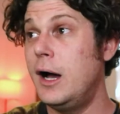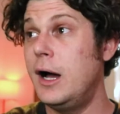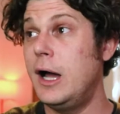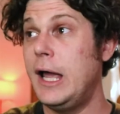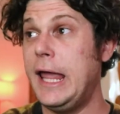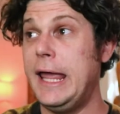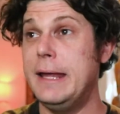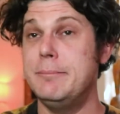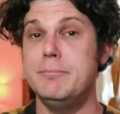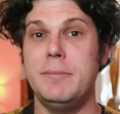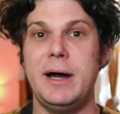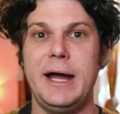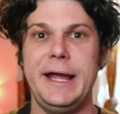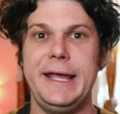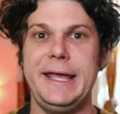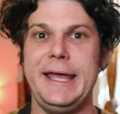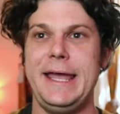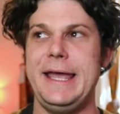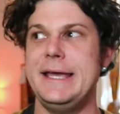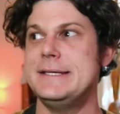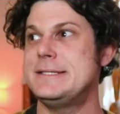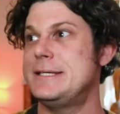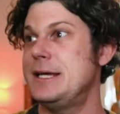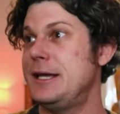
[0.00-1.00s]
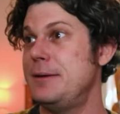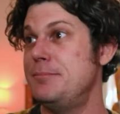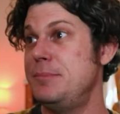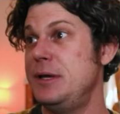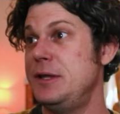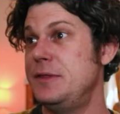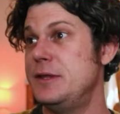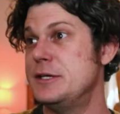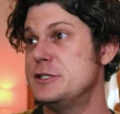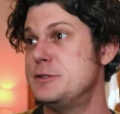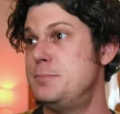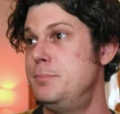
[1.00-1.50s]
In my case, it can be
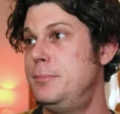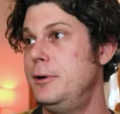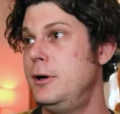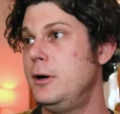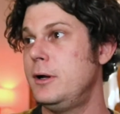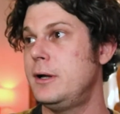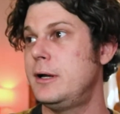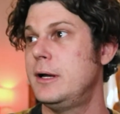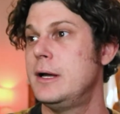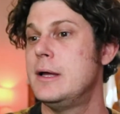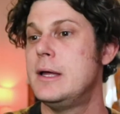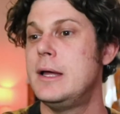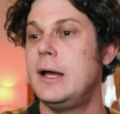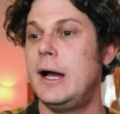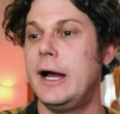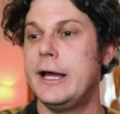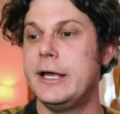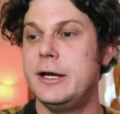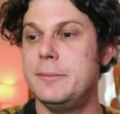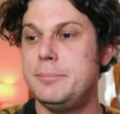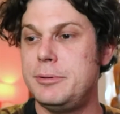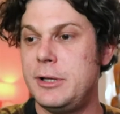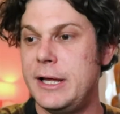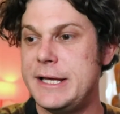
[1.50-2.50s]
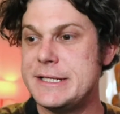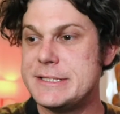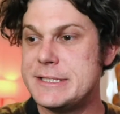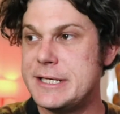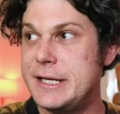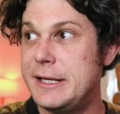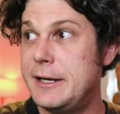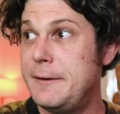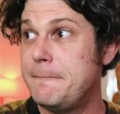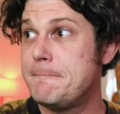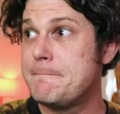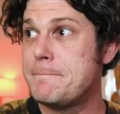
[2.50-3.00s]
this book. I'm going to place
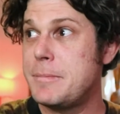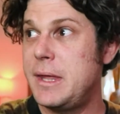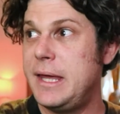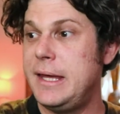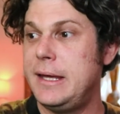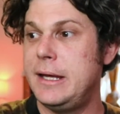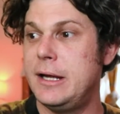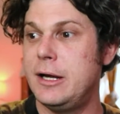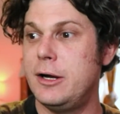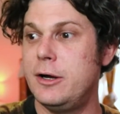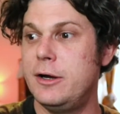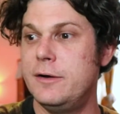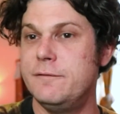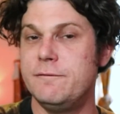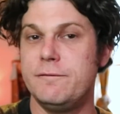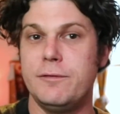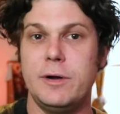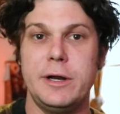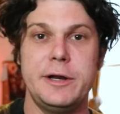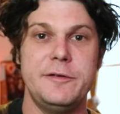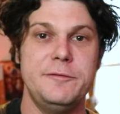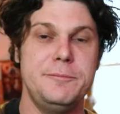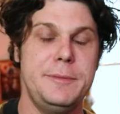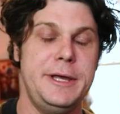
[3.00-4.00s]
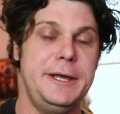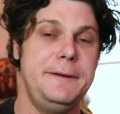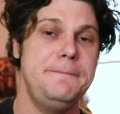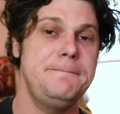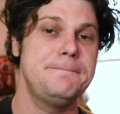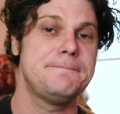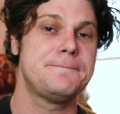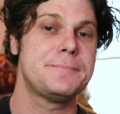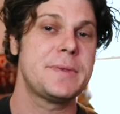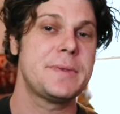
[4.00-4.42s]
it here in front of me.